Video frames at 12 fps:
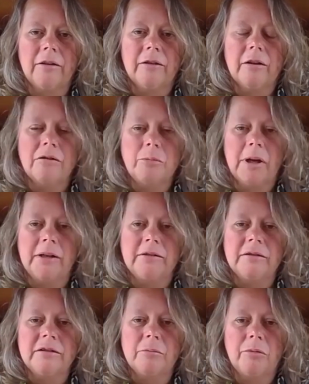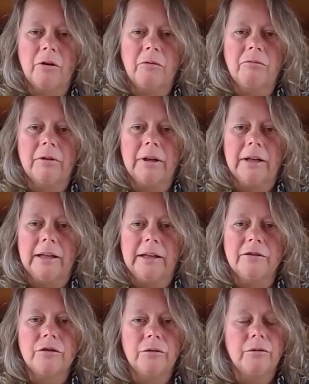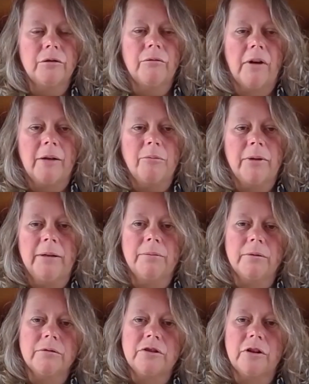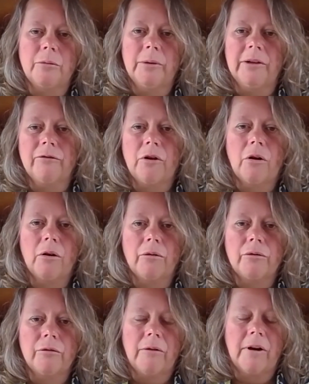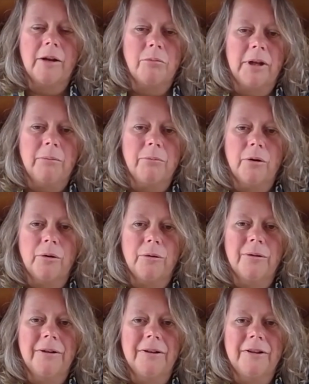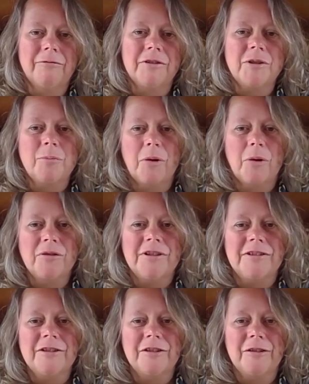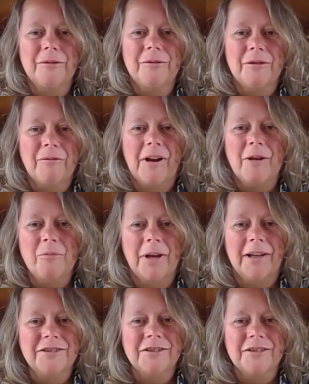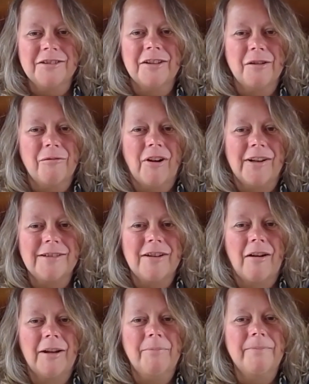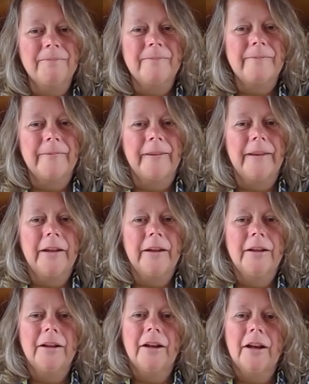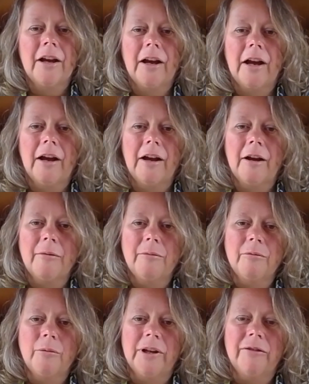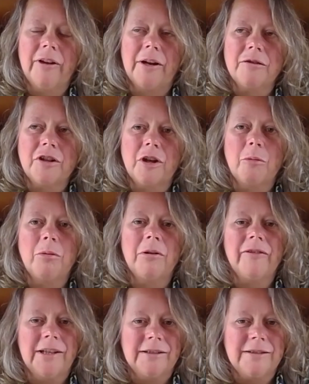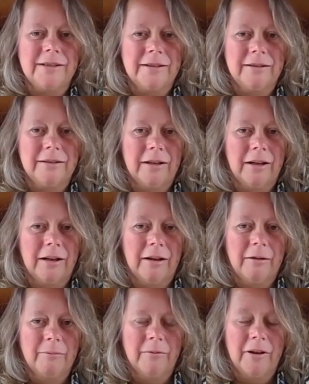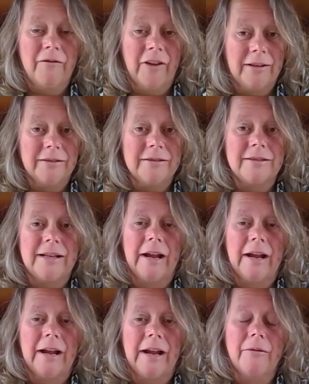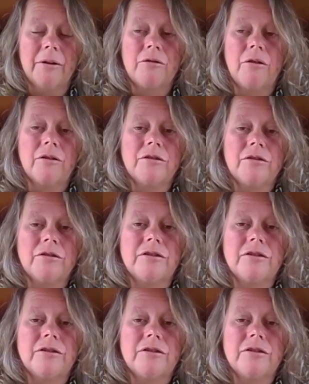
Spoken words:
those patients appropriately to the right people, so we've got the right people responding to the right patients at the right time. We've held a couple of these events now across